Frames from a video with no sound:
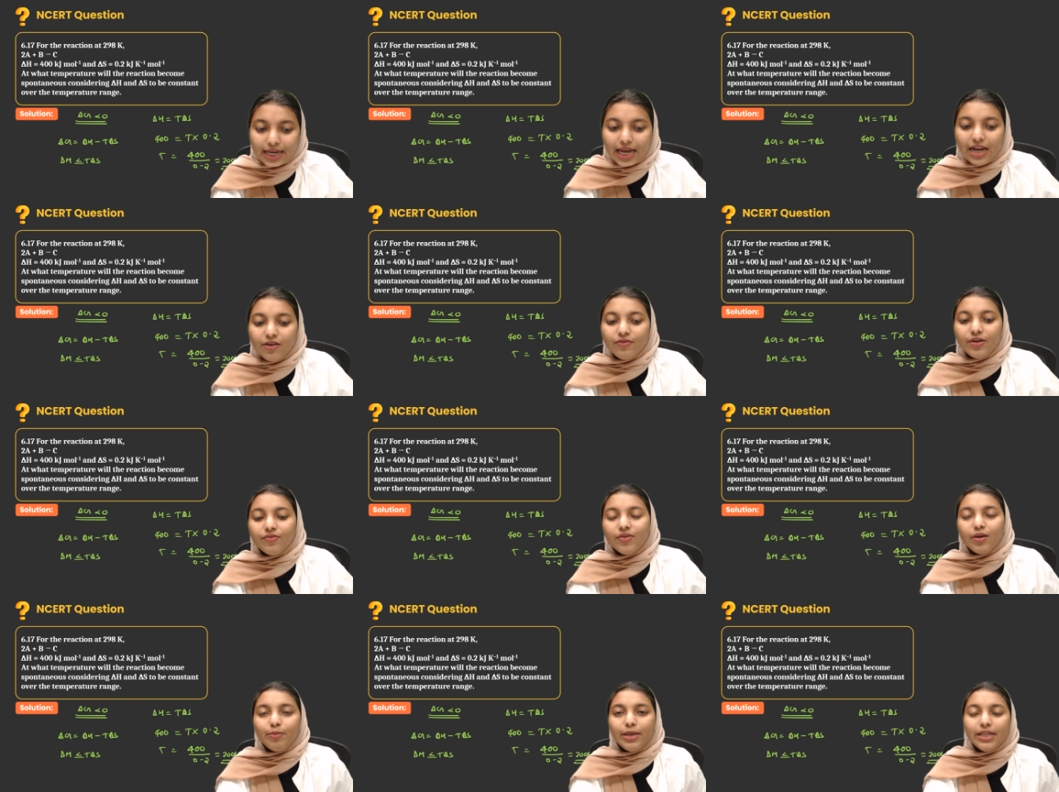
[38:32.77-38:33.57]

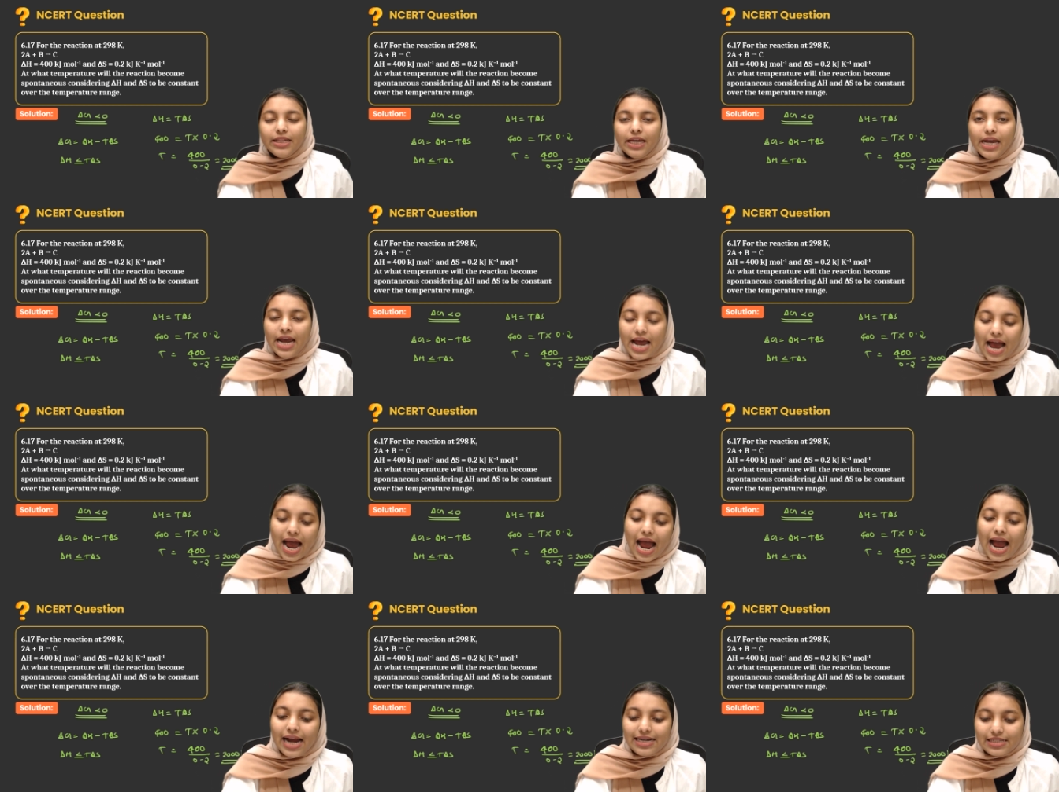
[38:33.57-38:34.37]
Kelvin will be
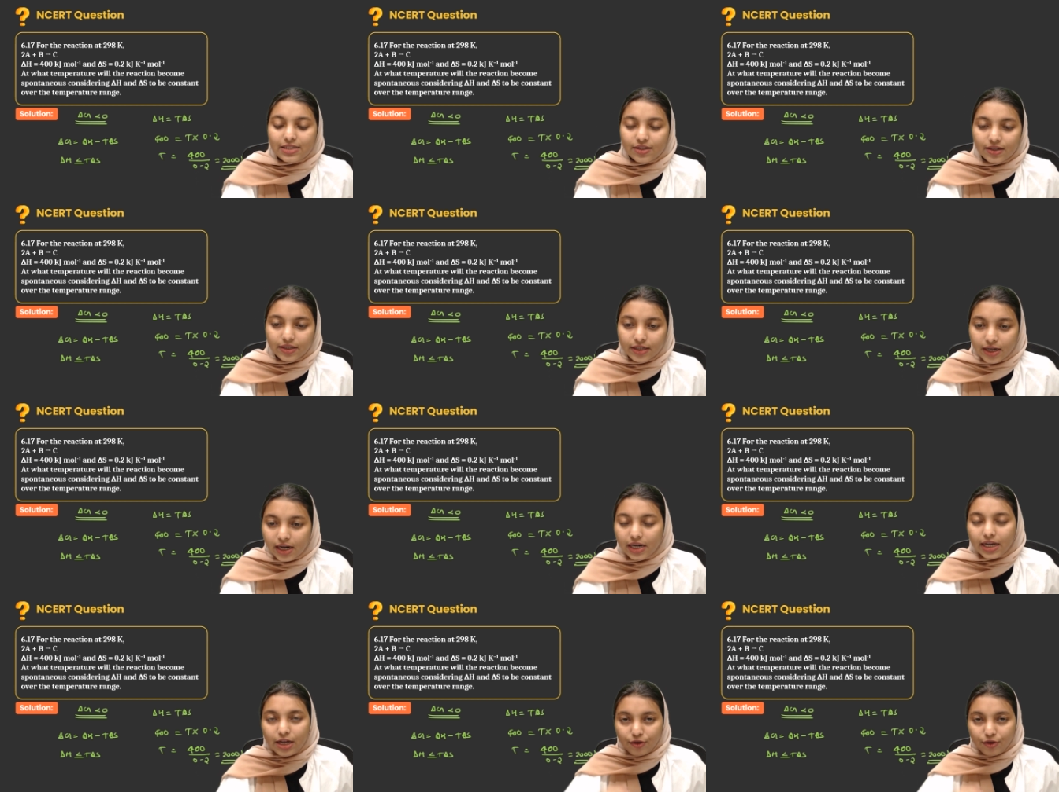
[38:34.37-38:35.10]
the answer here.